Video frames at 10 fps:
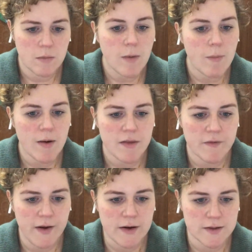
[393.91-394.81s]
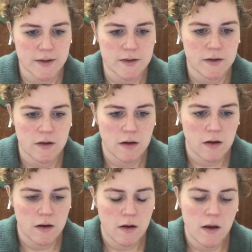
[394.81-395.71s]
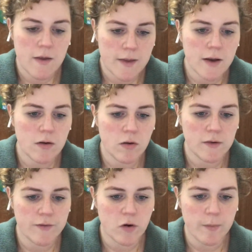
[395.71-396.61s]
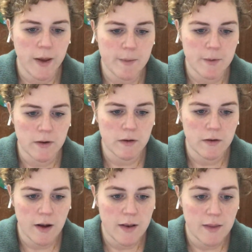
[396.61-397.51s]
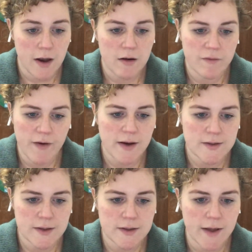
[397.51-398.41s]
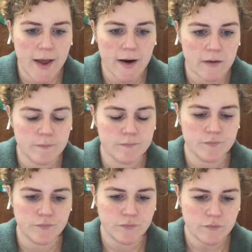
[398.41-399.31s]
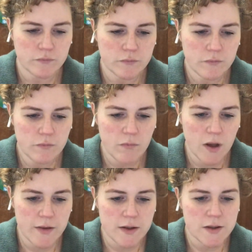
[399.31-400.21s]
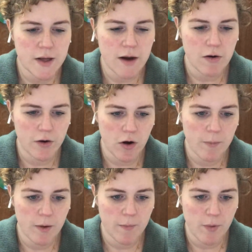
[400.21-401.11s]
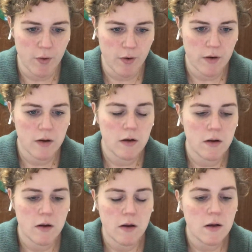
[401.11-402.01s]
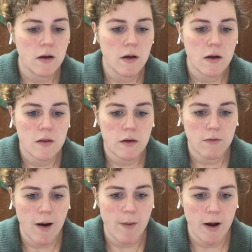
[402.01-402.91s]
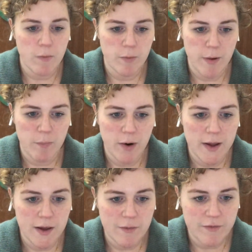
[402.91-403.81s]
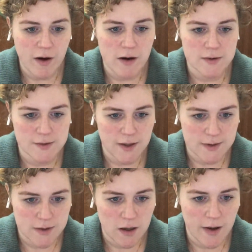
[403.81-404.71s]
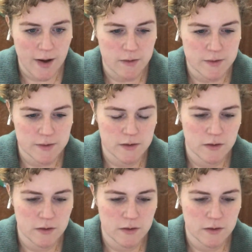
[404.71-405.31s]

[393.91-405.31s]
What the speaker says: My mother fainted, then called 4 people, and then fainted again. This year on Yom Kippur, the rabbi will be breaking fast at our house.